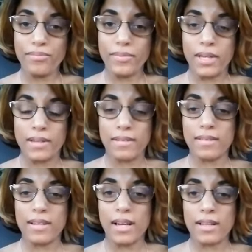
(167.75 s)
and
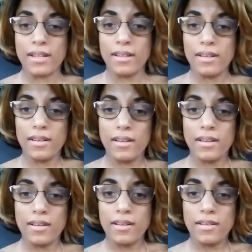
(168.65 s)
study
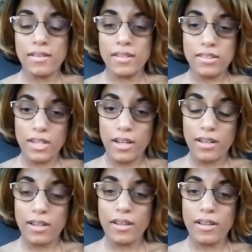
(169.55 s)
T'Challa